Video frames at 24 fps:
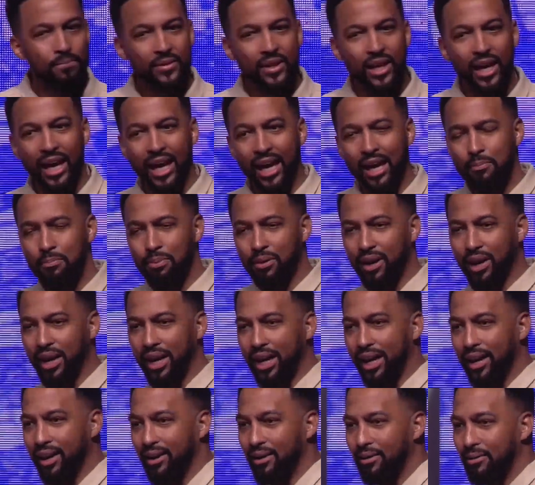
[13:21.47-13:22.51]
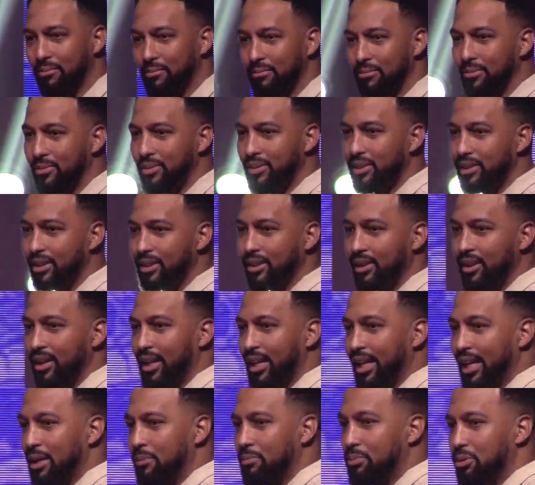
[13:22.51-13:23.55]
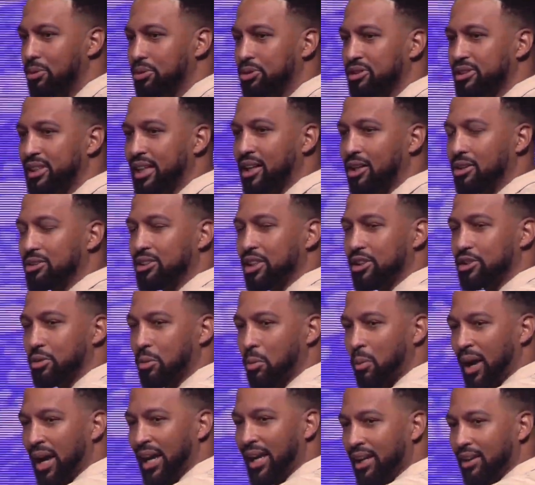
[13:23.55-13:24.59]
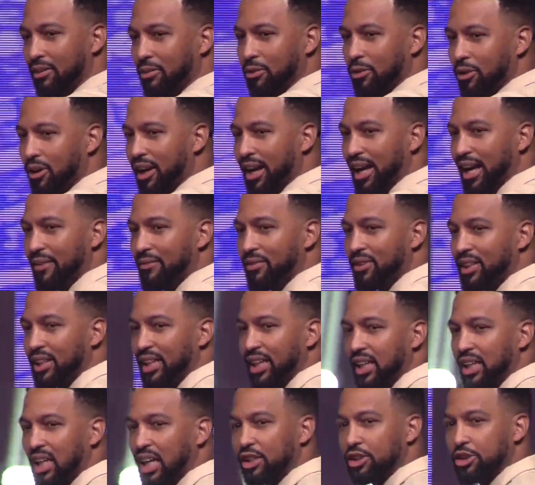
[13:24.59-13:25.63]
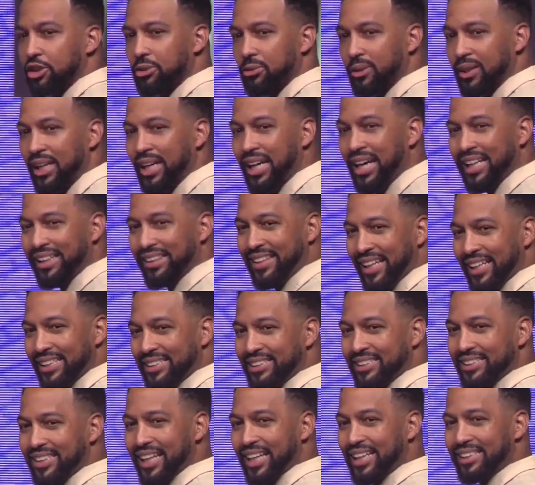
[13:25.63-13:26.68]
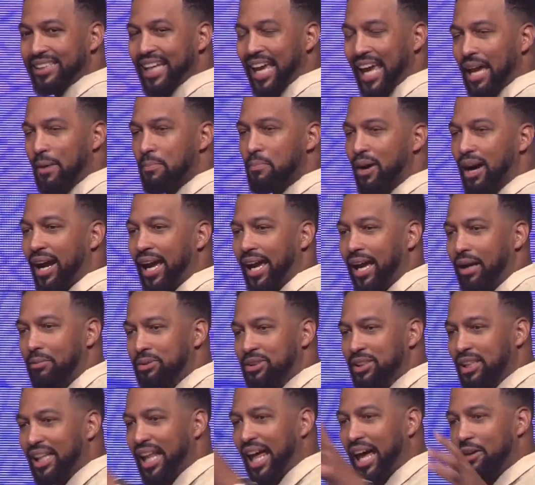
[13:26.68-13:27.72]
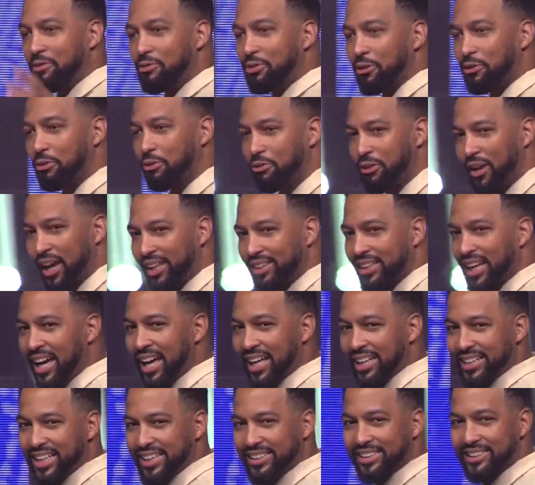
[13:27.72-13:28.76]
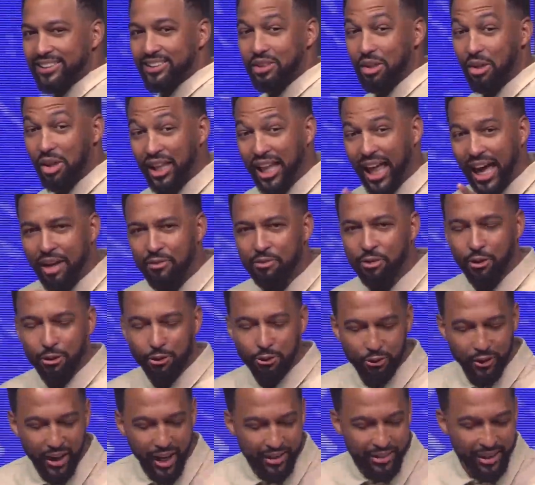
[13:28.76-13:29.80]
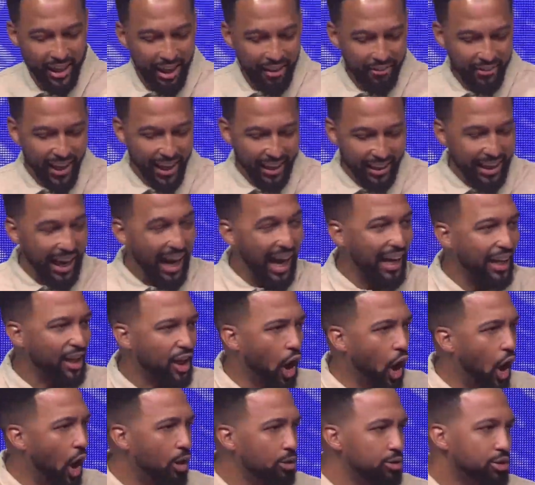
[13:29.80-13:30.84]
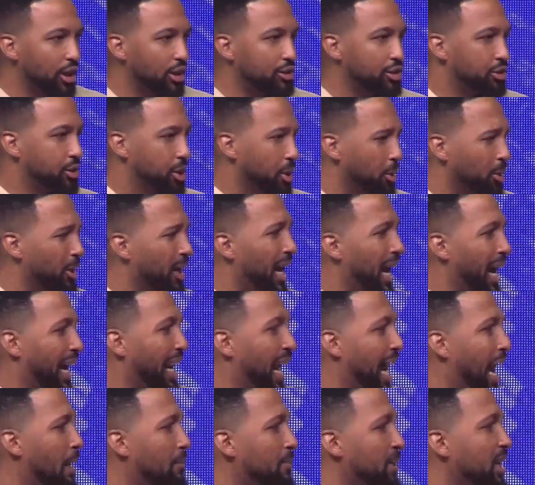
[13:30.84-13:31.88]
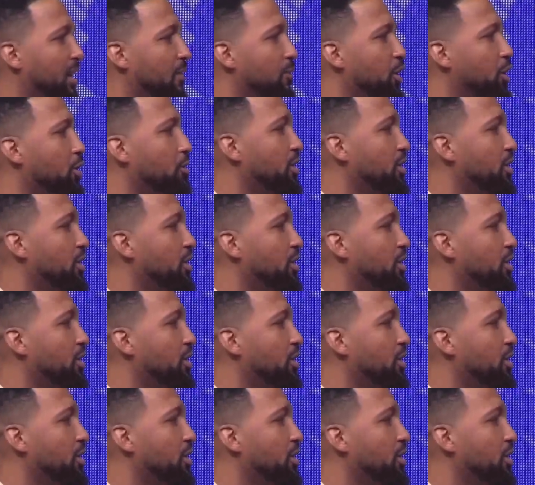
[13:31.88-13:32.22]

Abraham, Hebrews tells us, waited for a heavenly country. This is Abraham's life of faith. This is the life of faith that God calls us to. And how many of you